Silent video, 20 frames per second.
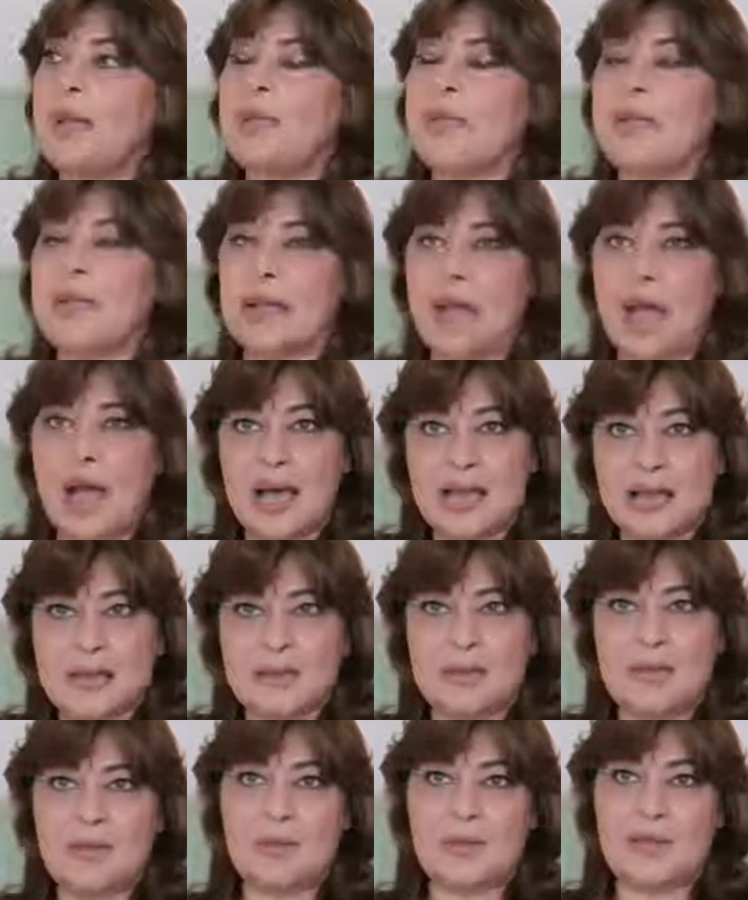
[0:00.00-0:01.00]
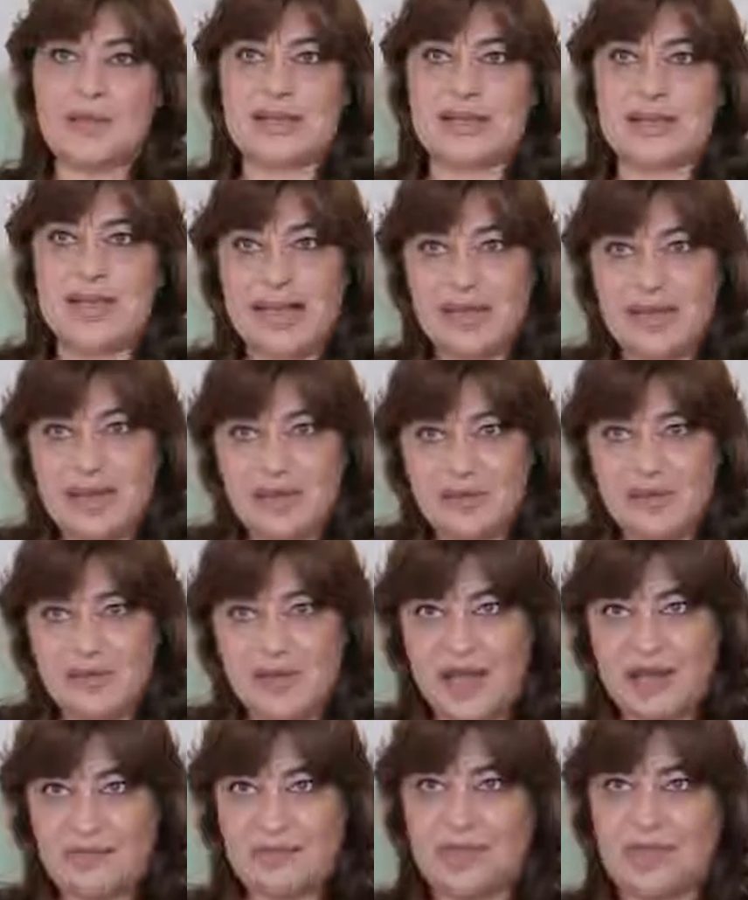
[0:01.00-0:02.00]
the husband was the head of the
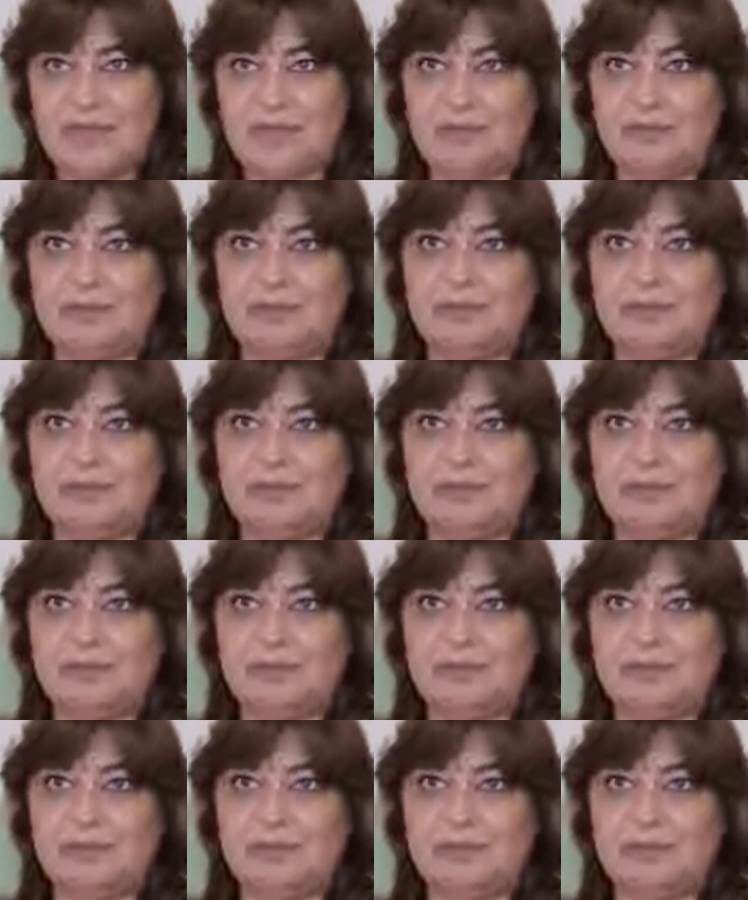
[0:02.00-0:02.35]
family.